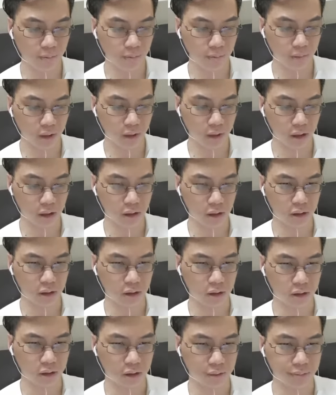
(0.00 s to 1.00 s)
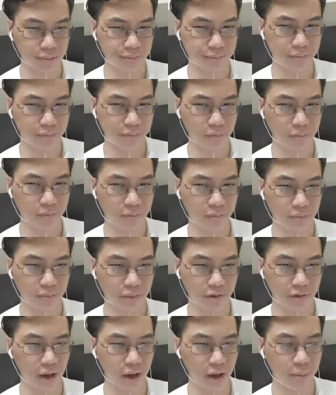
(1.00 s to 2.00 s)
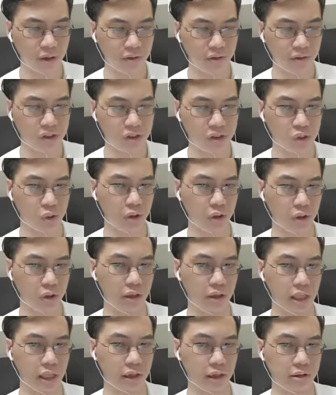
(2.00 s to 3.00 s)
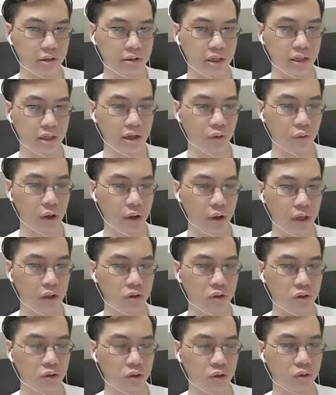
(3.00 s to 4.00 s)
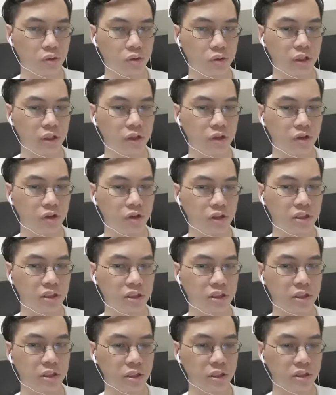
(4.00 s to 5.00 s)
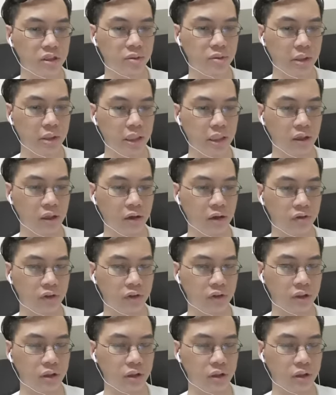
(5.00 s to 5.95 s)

uh, in fact, I'm not even sure. Like, is there a way to increase the speed of a